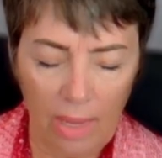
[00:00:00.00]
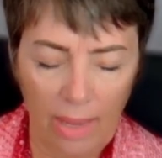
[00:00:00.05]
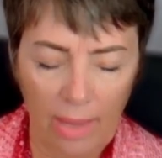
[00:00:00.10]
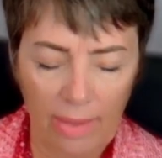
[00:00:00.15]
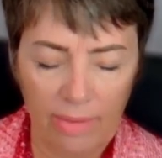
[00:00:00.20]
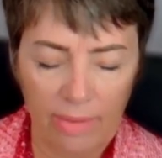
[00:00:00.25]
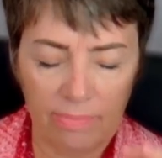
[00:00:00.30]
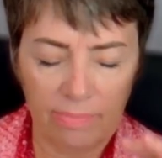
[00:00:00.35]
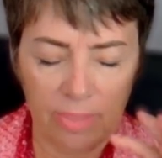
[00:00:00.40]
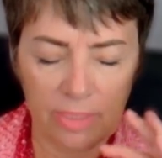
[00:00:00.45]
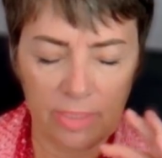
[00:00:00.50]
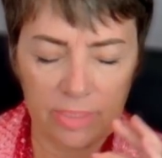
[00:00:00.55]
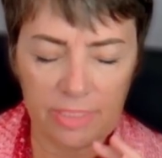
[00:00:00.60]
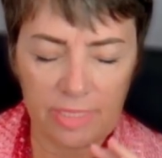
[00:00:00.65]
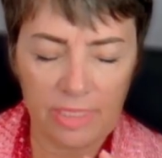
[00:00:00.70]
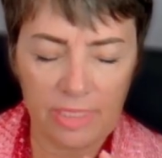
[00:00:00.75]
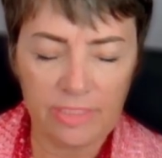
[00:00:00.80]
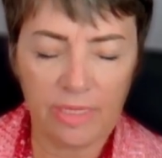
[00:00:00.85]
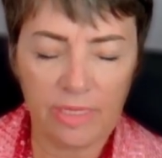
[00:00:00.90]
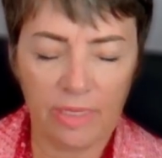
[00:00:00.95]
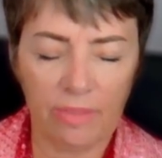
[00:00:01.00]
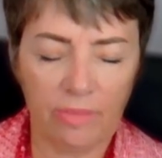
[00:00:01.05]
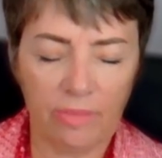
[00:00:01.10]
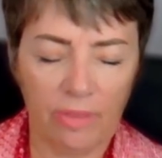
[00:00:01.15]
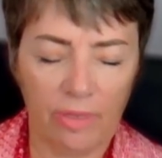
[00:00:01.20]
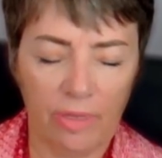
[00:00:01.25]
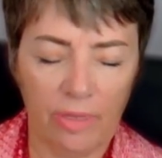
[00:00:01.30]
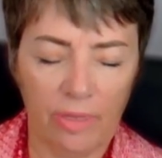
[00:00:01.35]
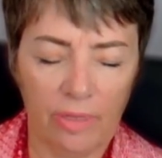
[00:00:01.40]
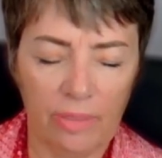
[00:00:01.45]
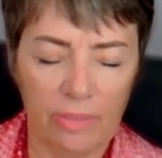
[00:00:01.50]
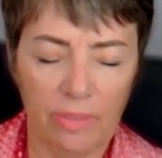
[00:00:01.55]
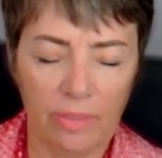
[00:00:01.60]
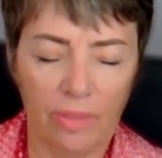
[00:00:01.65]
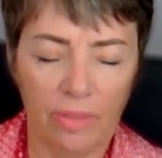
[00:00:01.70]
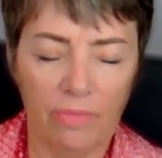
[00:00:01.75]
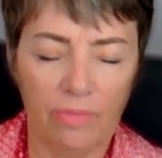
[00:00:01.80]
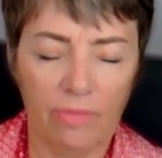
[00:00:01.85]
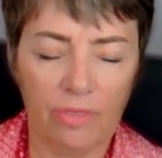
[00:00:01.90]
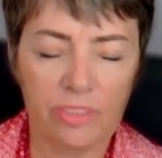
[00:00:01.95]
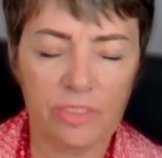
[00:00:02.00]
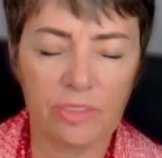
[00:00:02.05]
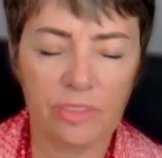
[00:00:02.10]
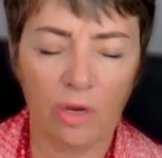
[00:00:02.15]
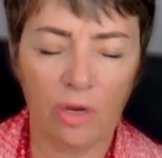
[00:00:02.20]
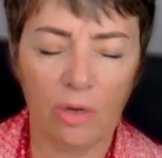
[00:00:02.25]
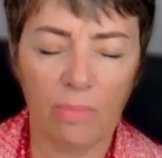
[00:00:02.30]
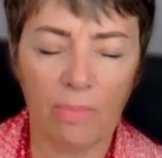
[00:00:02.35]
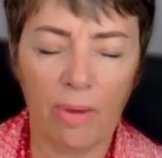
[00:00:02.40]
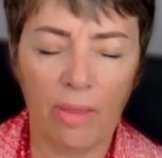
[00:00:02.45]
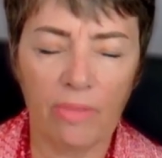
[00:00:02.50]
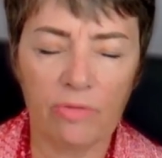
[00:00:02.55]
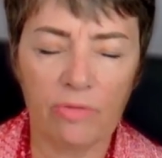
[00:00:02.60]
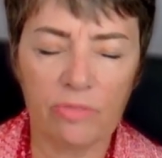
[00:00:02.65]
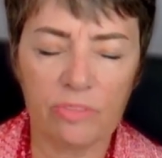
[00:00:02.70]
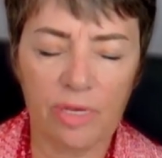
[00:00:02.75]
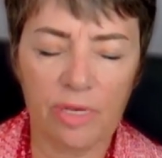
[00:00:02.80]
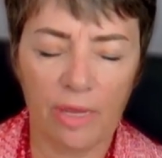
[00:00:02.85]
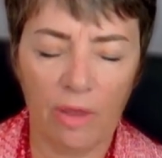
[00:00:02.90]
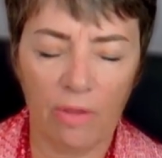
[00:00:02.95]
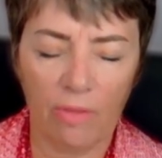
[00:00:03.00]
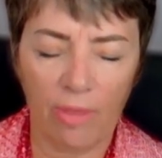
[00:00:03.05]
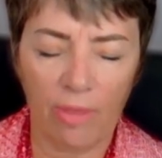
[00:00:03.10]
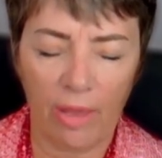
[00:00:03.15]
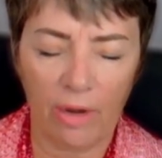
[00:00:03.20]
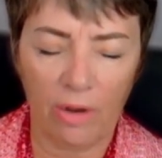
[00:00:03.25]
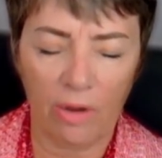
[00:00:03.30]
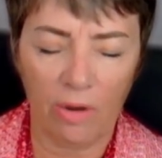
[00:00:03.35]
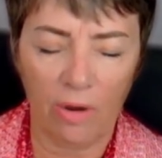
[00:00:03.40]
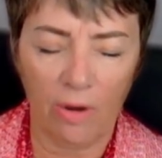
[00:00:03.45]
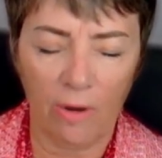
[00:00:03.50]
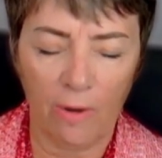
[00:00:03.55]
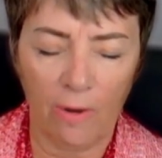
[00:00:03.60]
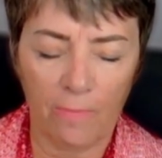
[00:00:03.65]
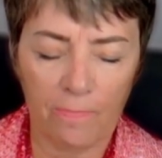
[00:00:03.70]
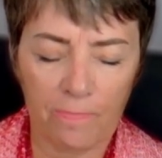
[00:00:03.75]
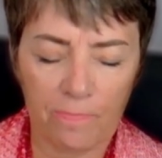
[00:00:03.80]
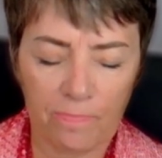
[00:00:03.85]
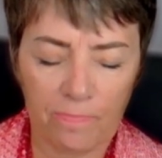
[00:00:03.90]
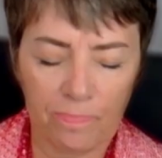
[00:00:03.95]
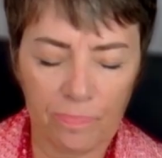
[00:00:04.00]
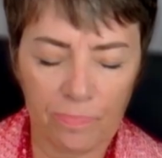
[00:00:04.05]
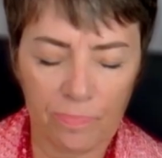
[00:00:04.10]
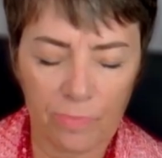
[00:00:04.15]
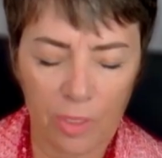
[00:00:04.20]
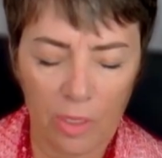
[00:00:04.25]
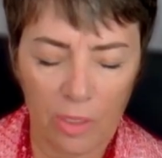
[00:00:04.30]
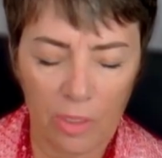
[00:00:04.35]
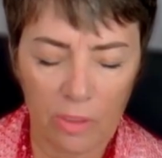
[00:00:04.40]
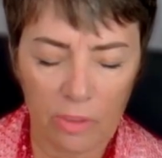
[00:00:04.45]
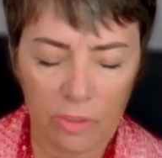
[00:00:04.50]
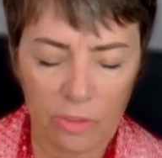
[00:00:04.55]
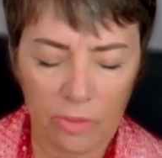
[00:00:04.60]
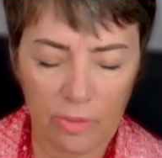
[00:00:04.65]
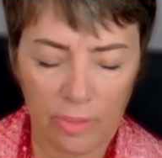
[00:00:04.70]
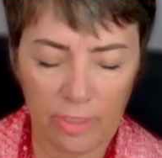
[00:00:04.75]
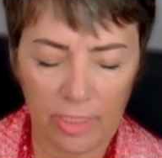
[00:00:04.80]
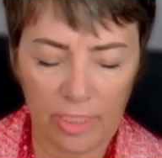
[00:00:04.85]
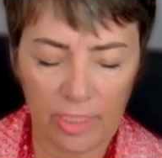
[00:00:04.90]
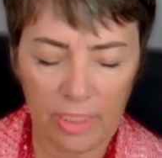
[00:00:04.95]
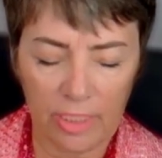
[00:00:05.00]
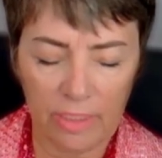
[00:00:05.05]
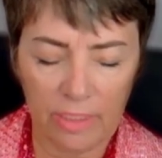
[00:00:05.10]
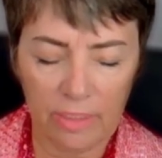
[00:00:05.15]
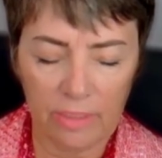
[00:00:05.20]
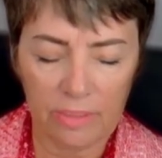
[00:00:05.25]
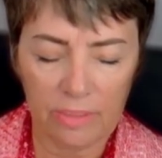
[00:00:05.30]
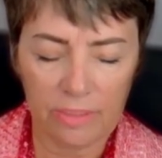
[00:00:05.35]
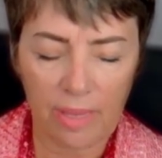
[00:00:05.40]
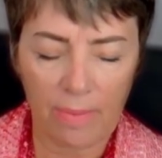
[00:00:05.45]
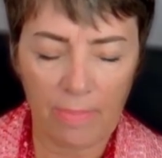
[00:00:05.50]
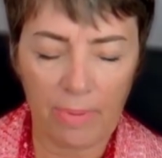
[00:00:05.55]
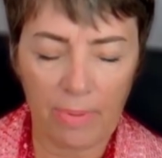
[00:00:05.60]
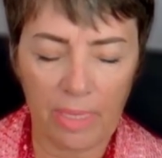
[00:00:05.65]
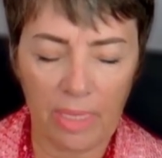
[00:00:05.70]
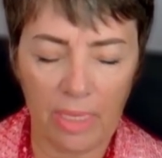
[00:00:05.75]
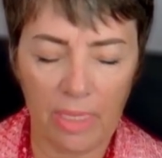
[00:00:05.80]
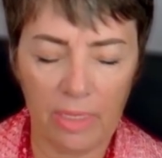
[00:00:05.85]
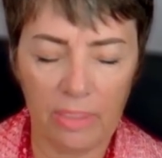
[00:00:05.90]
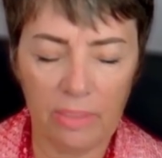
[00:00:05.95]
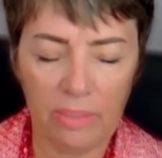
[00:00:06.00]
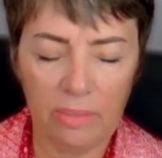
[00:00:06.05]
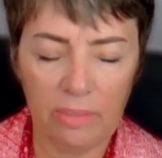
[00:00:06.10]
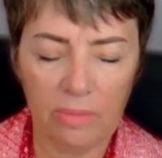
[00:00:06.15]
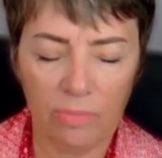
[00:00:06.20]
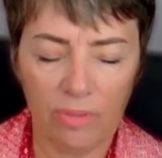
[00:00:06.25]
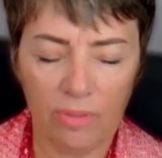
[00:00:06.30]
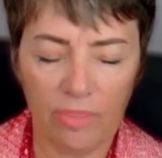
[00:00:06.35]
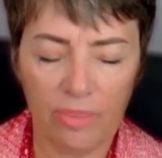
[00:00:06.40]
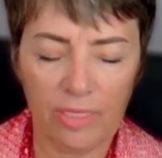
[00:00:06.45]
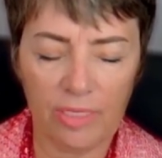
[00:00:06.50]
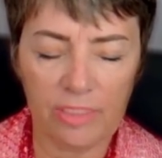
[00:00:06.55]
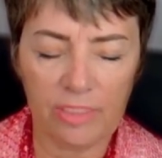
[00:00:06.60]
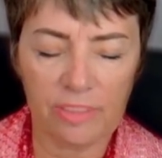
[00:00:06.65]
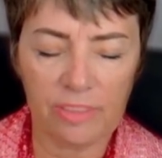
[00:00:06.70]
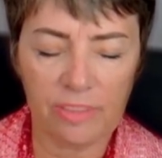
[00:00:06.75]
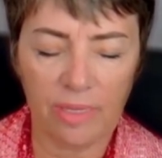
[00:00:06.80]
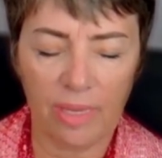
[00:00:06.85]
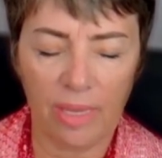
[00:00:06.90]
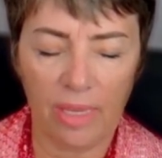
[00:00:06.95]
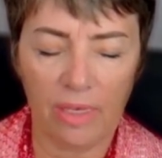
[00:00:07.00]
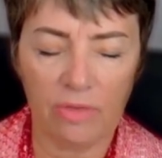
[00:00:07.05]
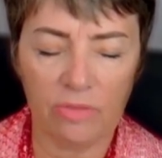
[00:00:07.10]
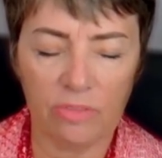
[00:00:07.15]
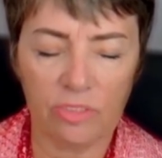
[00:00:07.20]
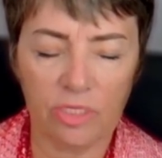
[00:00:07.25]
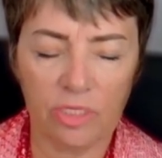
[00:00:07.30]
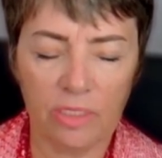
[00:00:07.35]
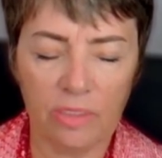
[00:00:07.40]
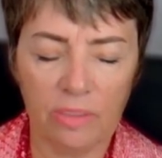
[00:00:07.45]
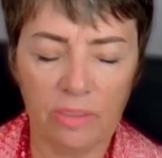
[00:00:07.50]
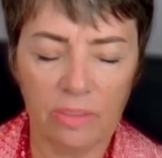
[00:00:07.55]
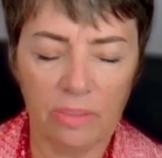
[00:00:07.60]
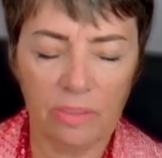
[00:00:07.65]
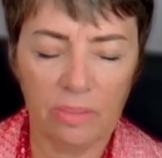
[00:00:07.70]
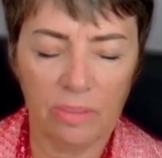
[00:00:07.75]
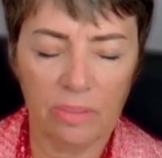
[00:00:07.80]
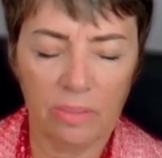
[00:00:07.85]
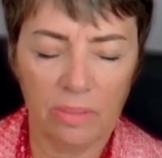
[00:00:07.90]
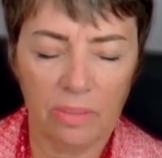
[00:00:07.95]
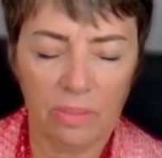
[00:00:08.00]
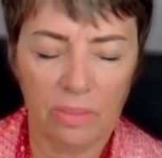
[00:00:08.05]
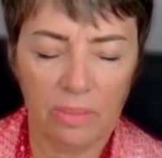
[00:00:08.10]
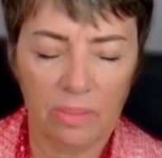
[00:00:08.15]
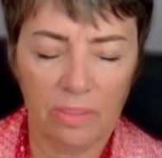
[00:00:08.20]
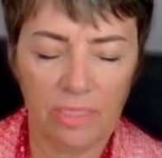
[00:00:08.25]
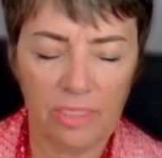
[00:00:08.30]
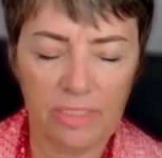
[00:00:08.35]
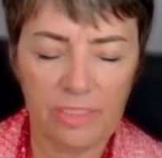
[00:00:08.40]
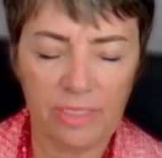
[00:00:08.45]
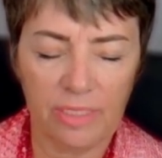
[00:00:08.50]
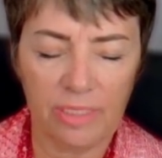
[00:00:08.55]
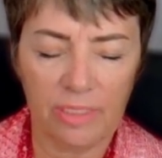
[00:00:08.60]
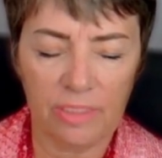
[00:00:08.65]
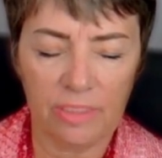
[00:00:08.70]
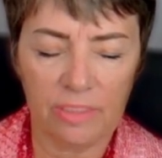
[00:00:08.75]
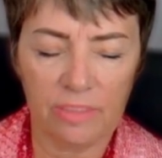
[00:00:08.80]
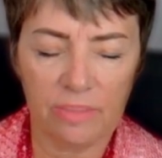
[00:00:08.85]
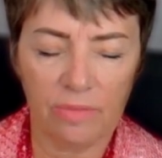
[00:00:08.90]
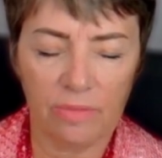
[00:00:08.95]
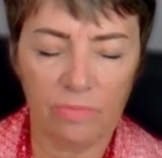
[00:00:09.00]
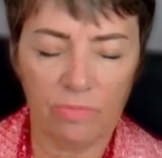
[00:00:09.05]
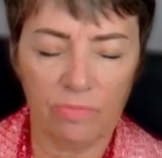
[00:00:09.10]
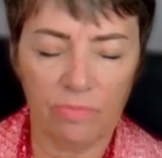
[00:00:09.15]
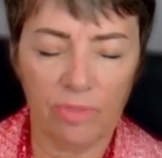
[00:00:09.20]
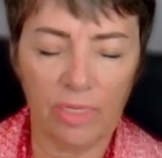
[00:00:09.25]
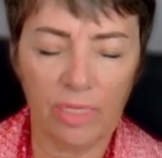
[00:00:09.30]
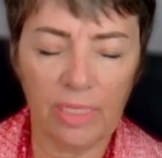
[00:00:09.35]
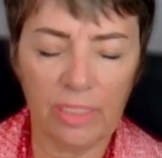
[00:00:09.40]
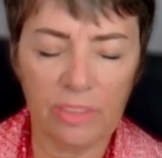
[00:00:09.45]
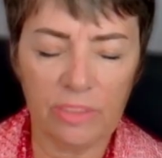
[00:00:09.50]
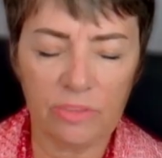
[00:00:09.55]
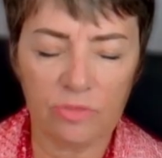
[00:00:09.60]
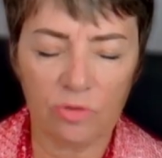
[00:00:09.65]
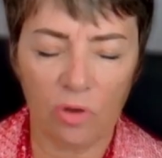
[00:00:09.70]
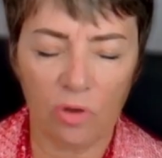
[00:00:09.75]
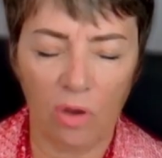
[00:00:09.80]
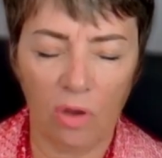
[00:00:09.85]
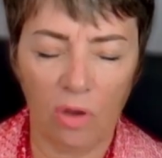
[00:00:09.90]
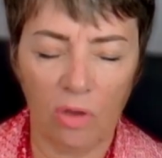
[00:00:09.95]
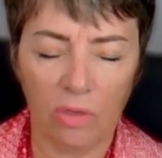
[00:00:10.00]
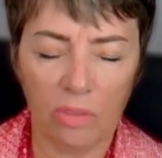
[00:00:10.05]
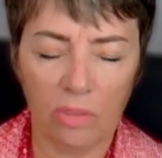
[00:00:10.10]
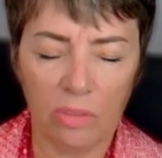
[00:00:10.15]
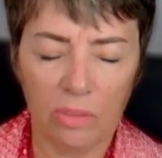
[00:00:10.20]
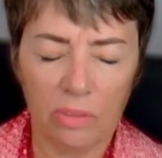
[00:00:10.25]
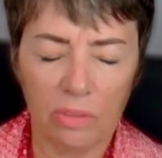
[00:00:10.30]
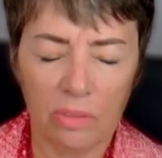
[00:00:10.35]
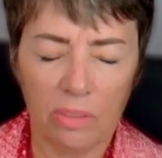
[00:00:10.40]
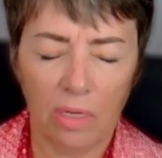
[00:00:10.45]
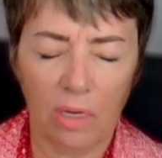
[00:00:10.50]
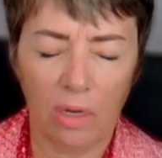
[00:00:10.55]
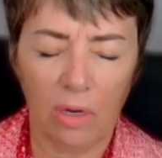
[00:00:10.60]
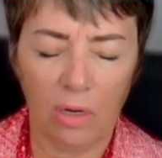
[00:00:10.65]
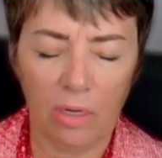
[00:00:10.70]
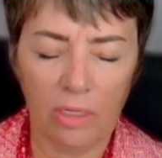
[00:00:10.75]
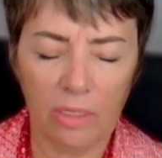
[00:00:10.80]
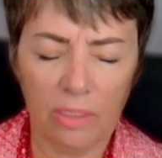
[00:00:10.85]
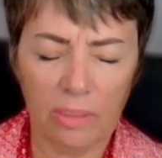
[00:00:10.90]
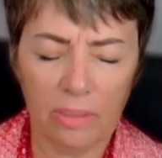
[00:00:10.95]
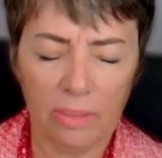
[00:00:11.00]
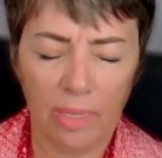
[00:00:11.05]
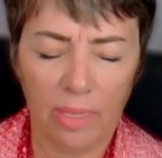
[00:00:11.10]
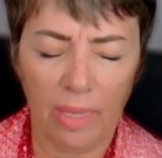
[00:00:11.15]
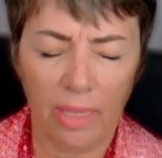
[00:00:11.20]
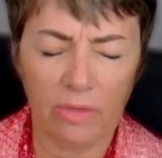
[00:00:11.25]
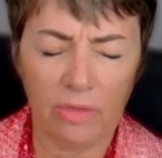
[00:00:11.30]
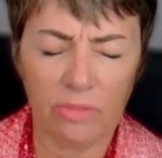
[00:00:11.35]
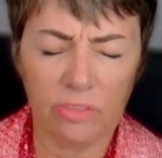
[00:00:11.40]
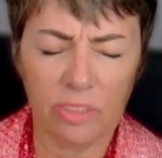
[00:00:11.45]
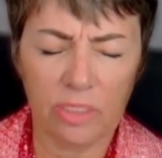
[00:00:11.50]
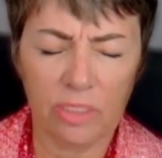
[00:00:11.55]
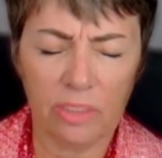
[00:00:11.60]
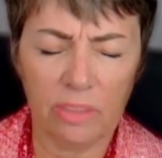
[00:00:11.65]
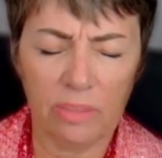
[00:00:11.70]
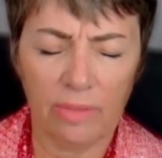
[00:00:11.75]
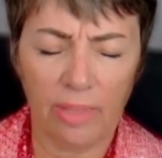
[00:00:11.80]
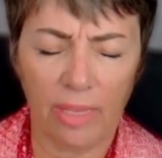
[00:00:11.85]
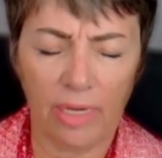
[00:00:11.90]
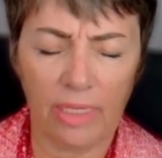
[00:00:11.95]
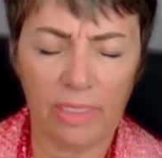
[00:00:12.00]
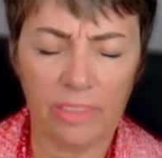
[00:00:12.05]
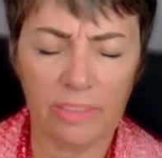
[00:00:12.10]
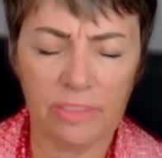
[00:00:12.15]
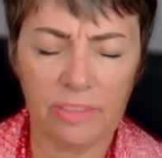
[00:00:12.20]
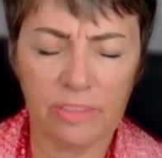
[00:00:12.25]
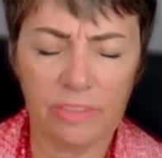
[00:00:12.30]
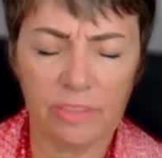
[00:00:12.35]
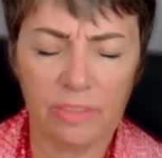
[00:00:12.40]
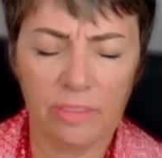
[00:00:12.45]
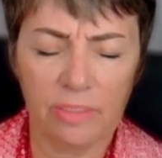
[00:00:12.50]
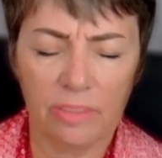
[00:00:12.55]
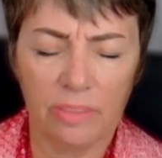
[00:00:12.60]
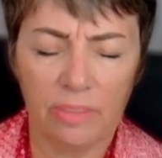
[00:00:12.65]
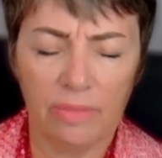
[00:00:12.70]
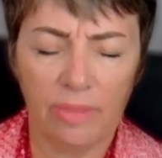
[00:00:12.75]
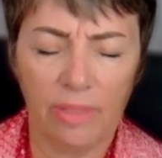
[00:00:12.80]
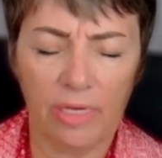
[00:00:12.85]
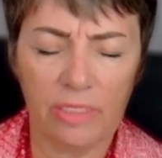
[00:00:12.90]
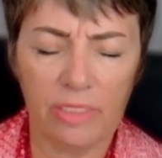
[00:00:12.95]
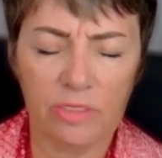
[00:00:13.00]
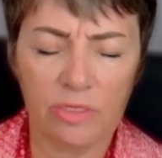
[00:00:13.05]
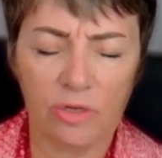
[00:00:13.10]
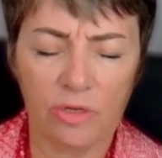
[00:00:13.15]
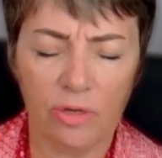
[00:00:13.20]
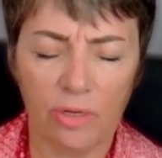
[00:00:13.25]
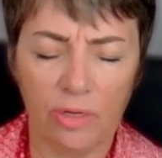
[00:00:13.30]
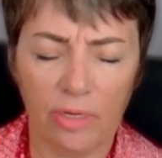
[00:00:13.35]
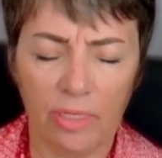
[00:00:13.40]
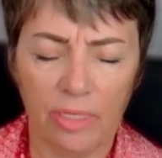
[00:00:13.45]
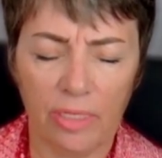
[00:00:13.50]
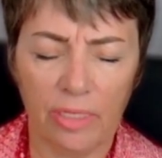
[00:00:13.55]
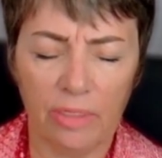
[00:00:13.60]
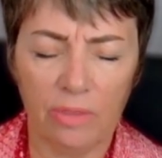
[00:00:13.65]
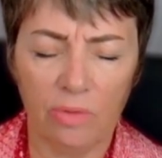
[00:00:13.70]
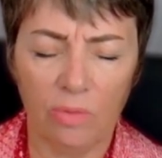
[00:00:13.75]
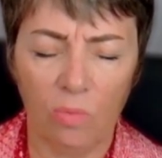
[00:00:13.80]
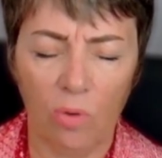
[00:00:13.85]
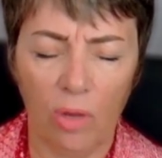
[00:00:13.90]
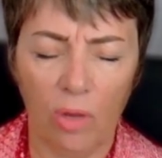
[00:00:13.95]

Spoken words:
I am sensing the star mothers now that are currently stepping in with this energy. This is really strong heart energy that is currently